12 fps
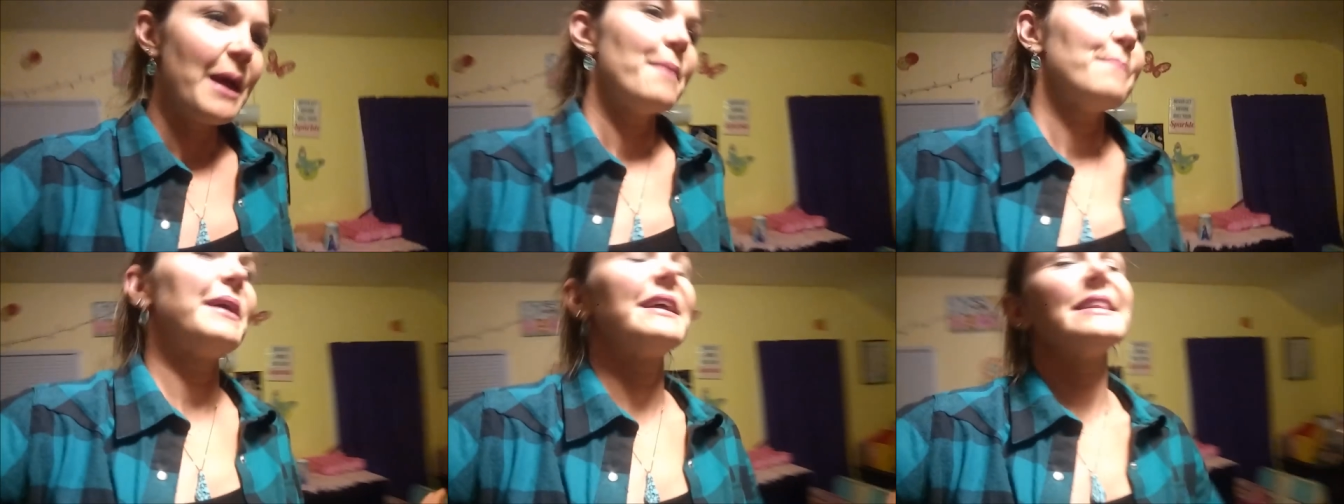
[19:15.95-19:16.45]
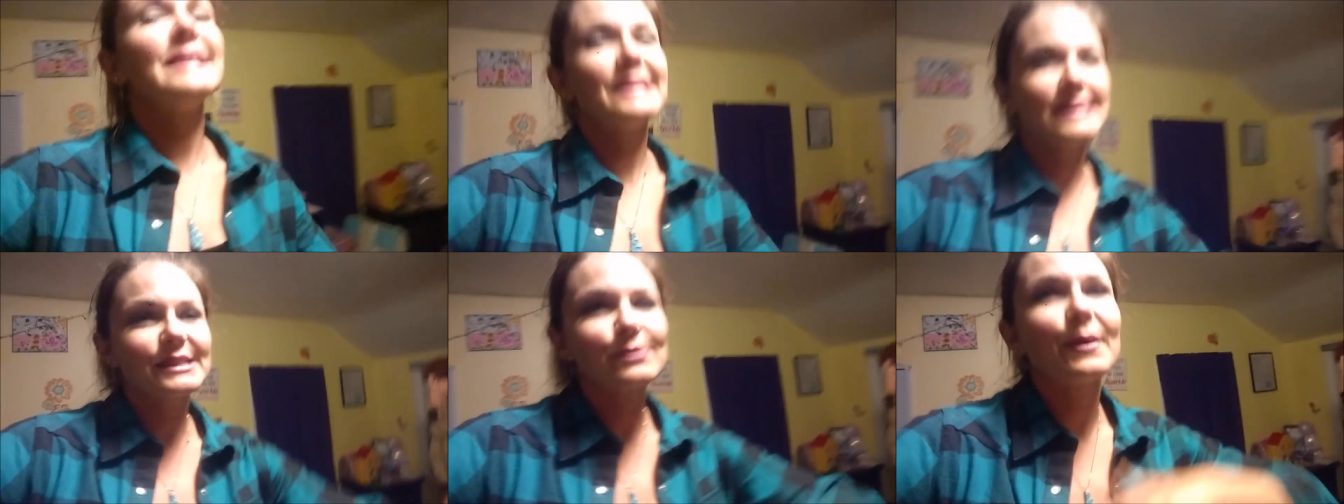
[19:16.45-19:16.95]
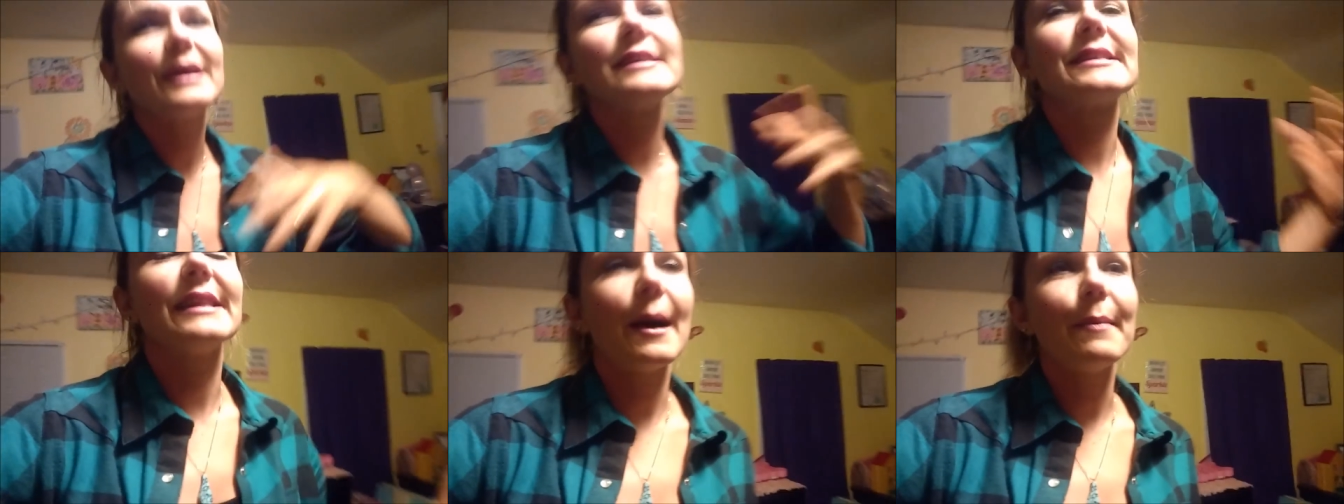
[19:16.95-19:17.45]
But at least this way it's
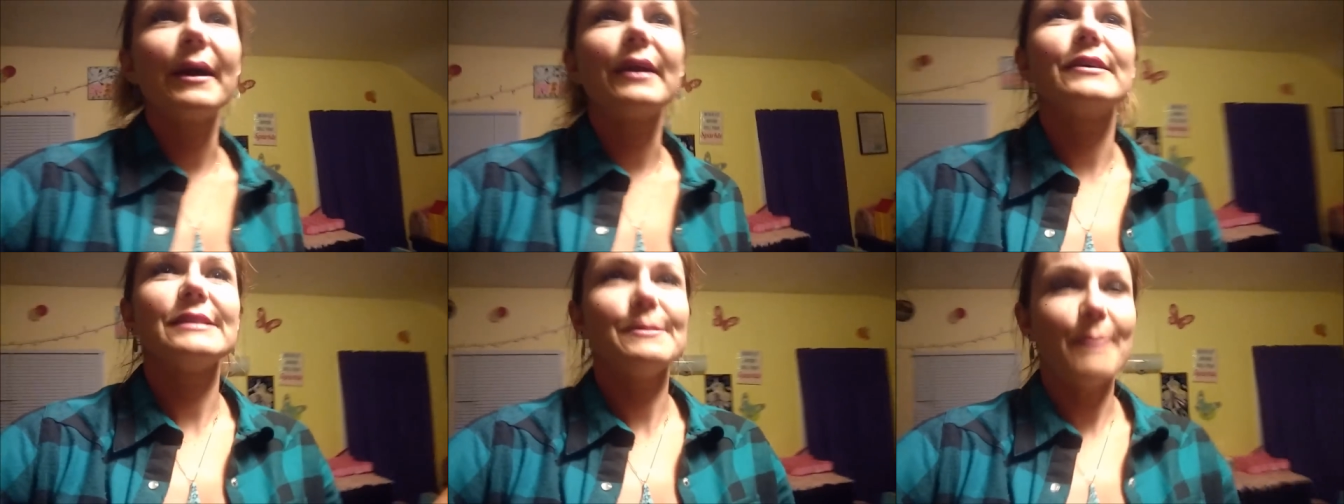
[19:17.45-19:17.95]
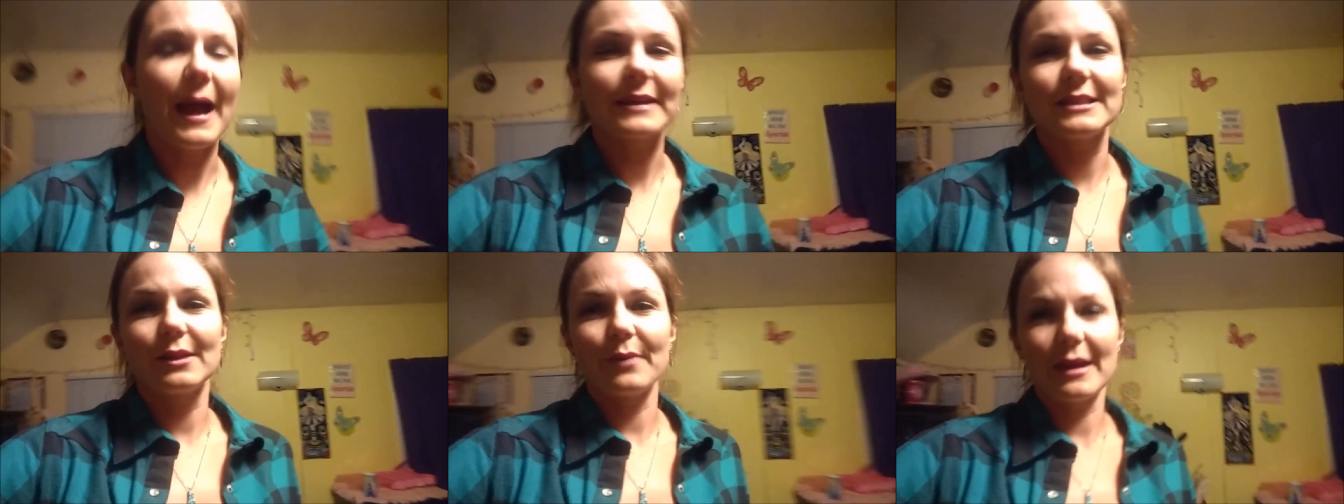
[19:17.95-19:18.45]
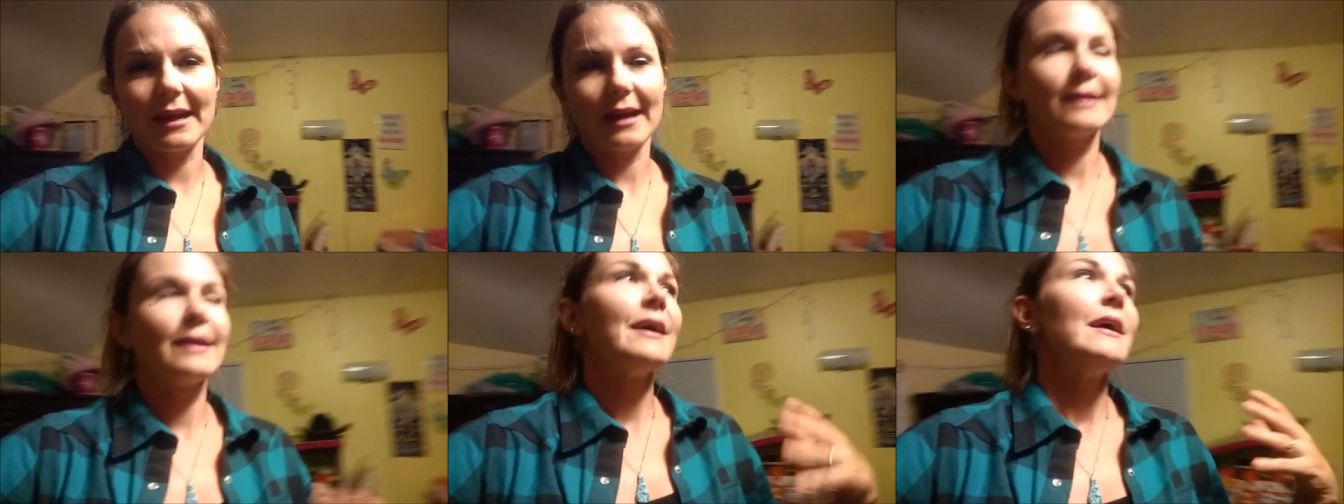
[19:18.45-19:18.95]
a lot better. It's back to the way that
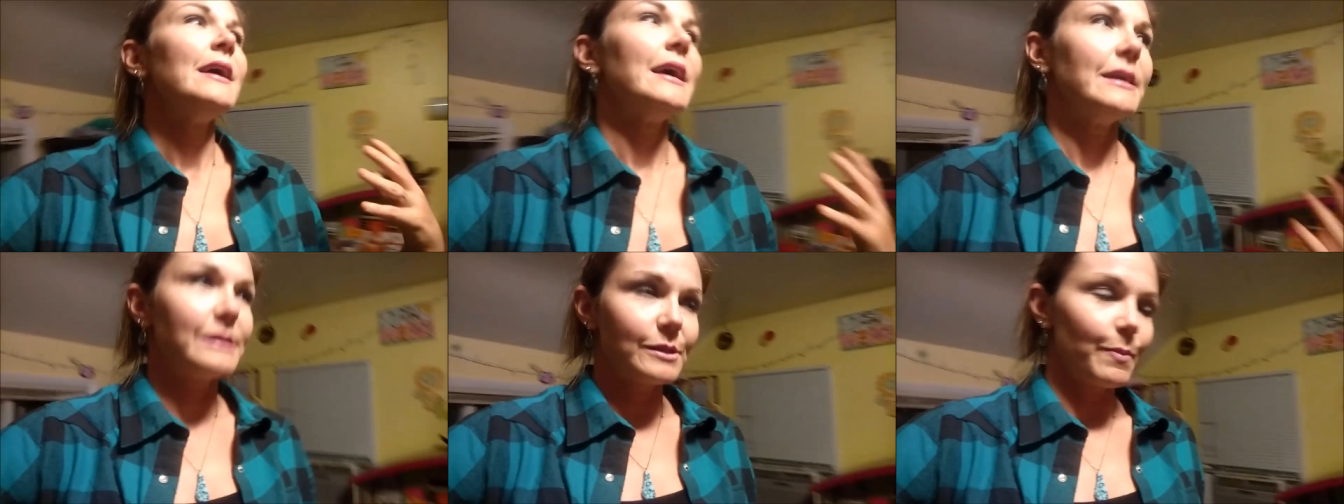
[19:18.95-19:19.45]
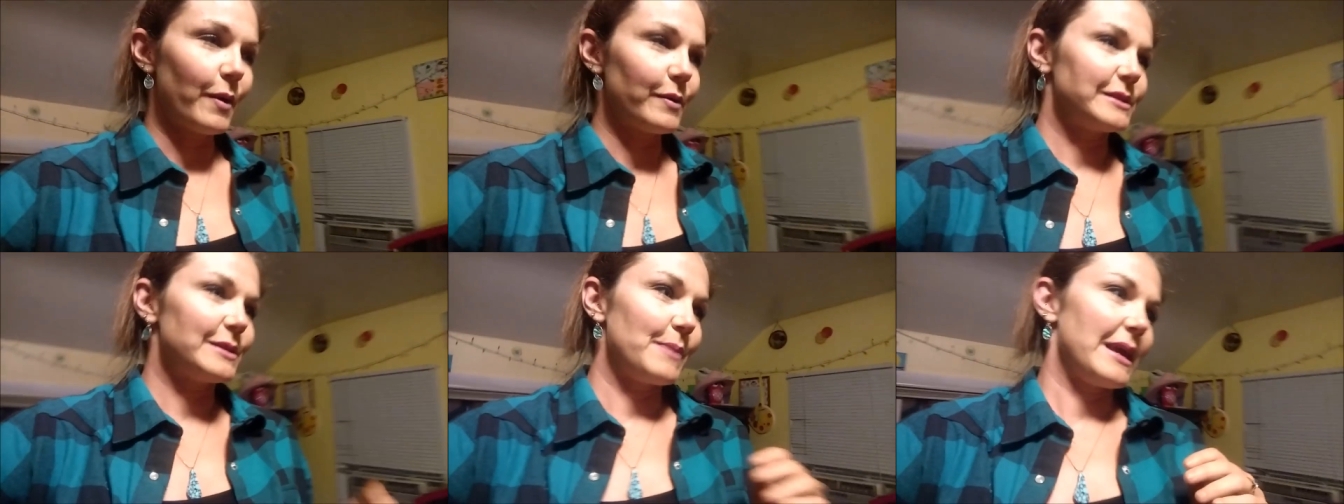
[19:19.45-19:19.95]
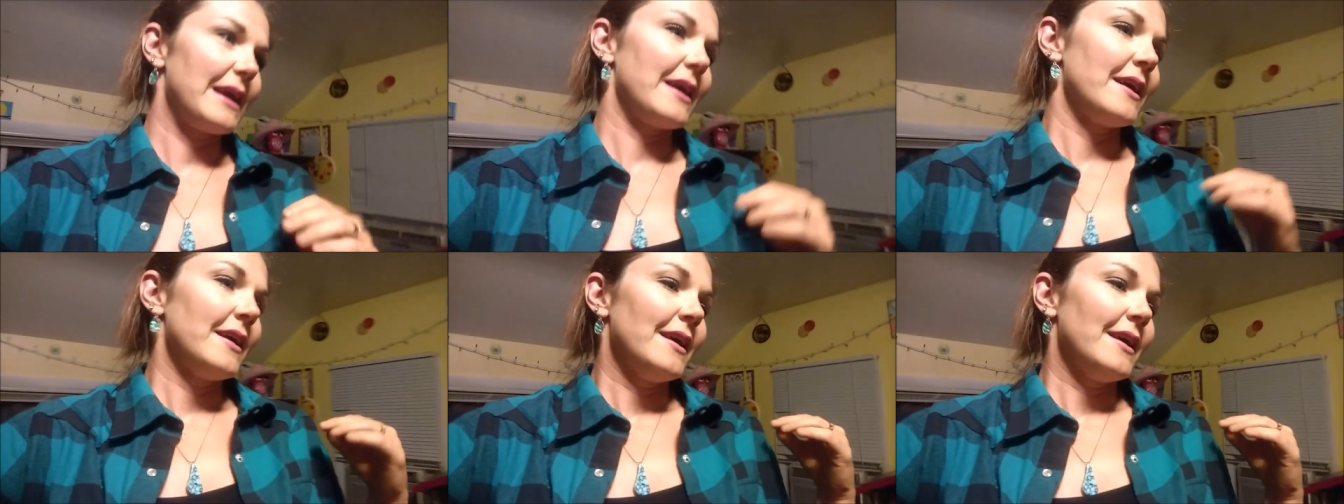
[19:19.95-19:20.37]
it's supposed to be.